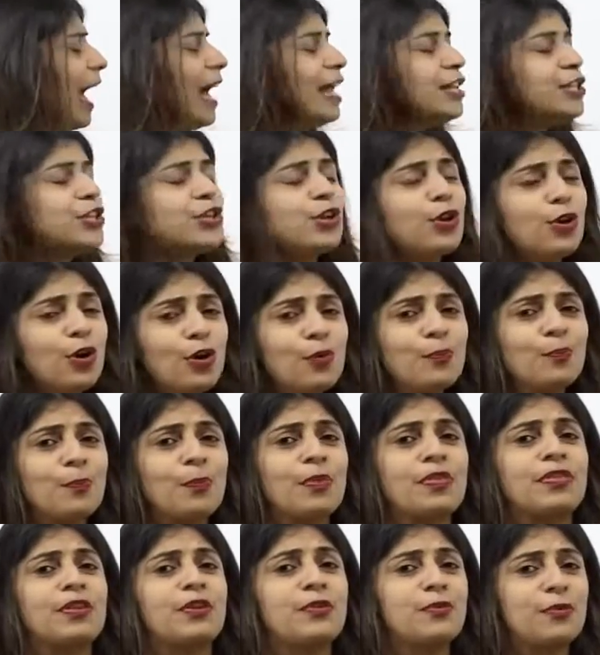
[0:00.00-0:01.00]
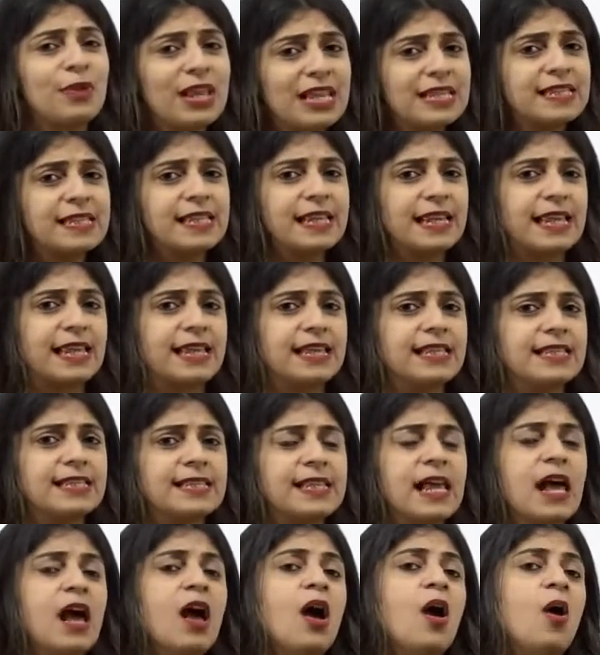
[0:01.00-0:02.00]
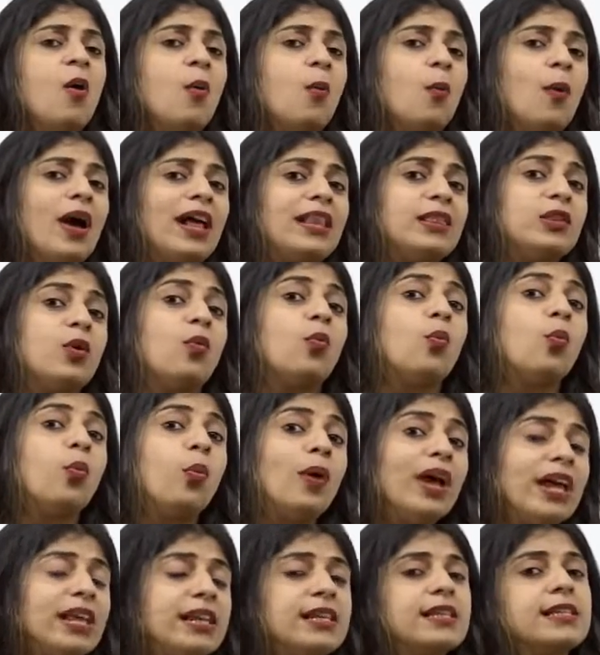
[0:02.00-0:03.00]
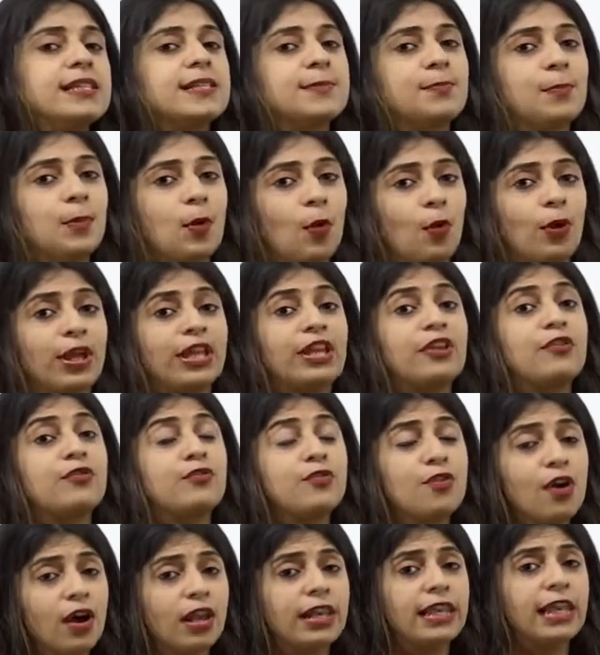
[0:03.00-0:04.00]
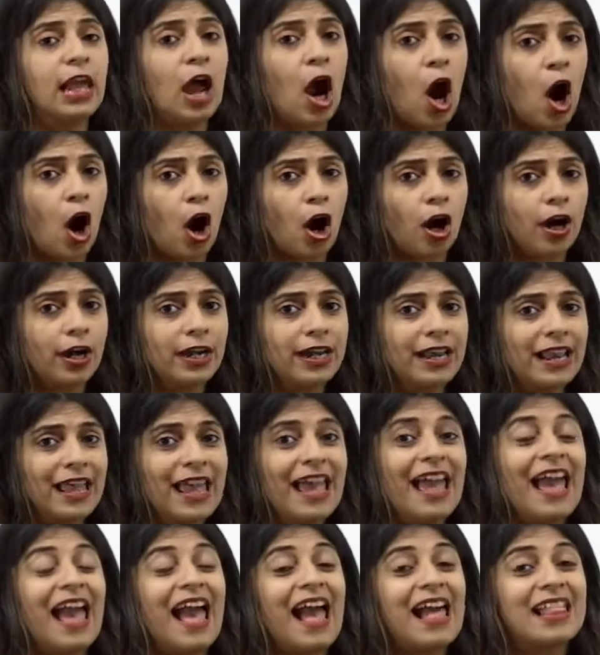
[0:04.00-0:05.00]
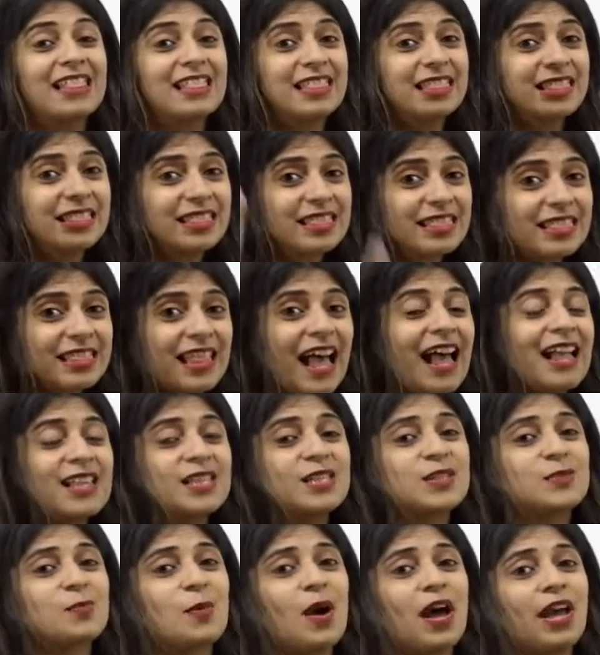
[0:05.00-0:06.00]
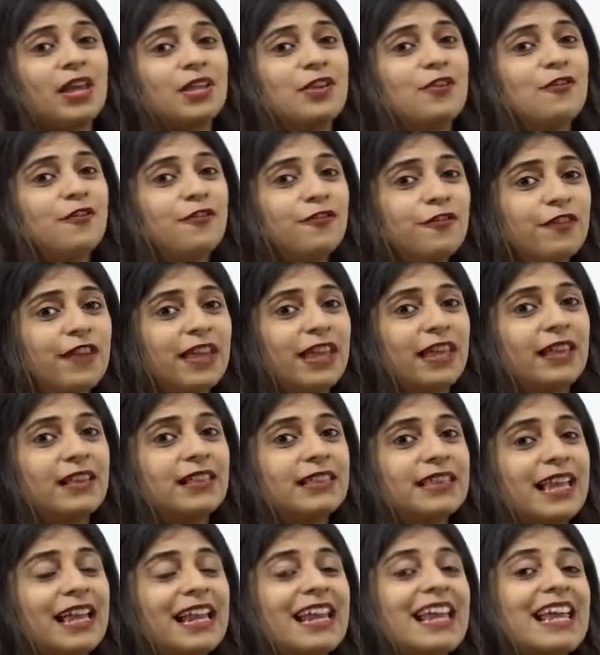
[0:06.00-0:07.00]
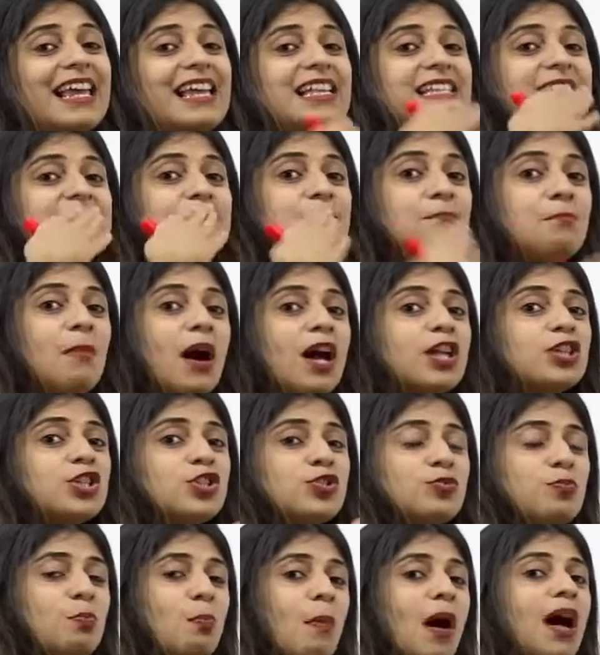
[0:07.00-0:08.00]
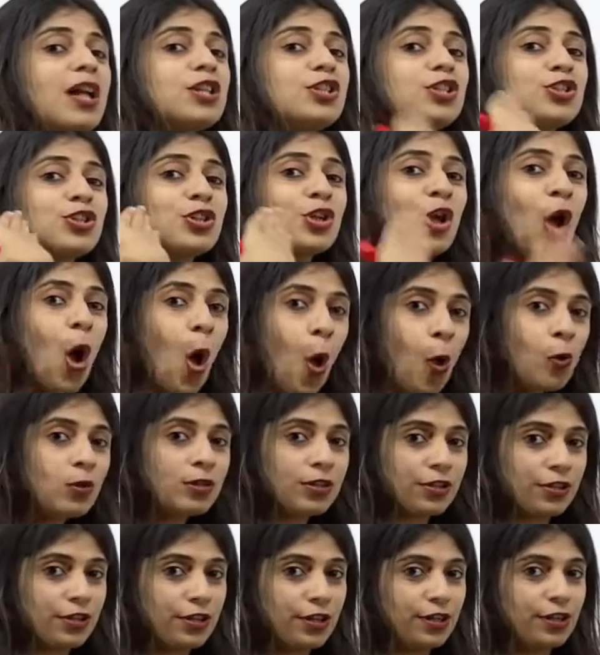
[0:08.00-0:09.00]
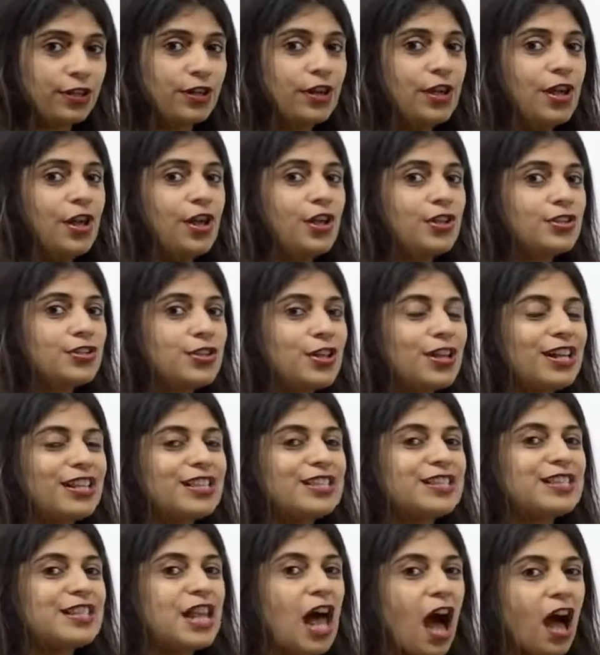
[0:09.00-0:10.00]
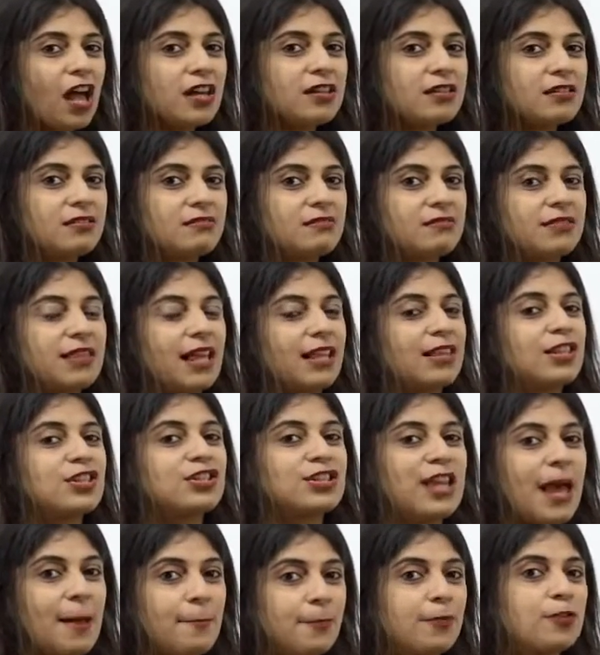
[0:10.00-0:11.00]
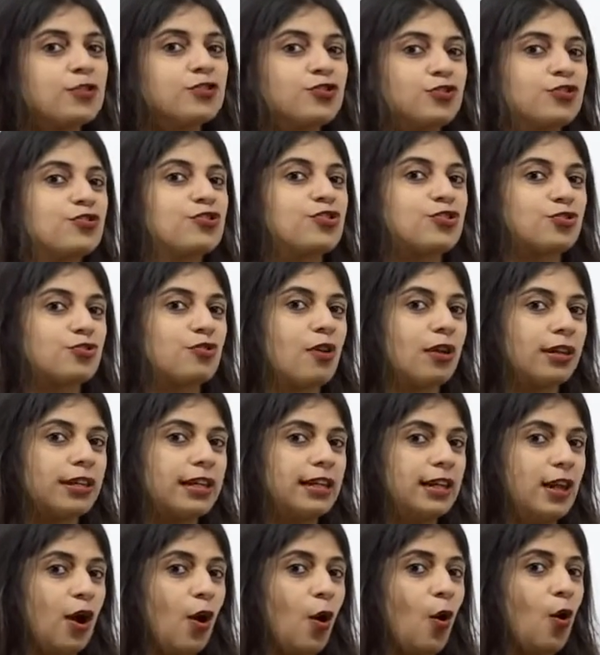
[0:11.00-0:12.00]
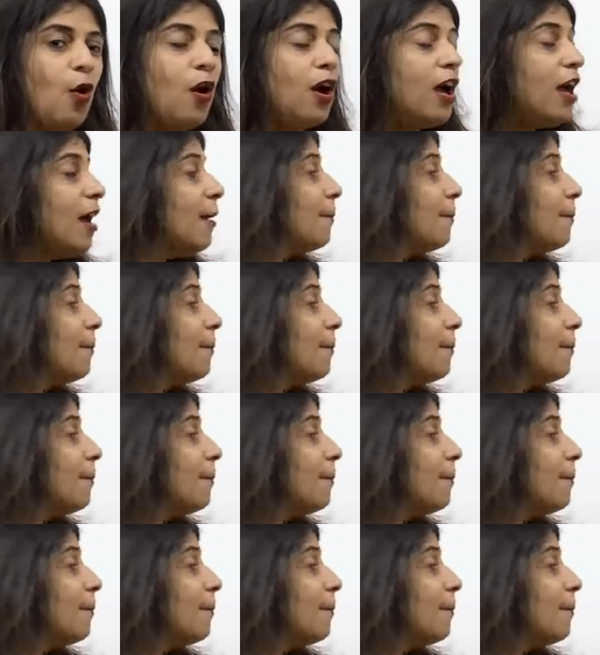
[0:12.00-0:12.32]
And you know, the reason is when the wind is blowing really hard, and that's why you feel that it's much, much colder. So it's not that the temperature is really low,